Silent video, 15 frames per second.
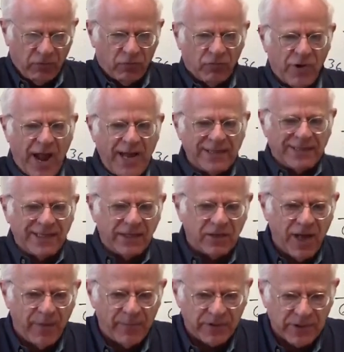rising
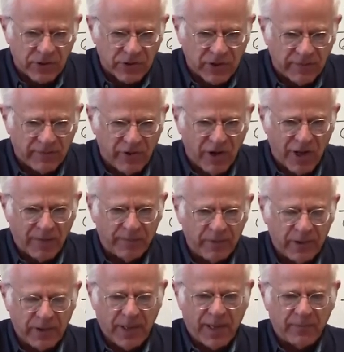composition of
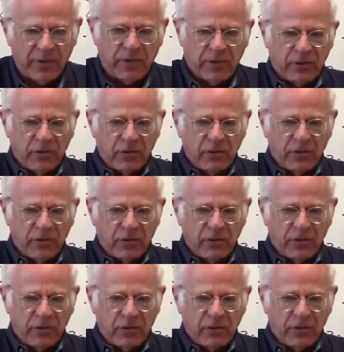capital,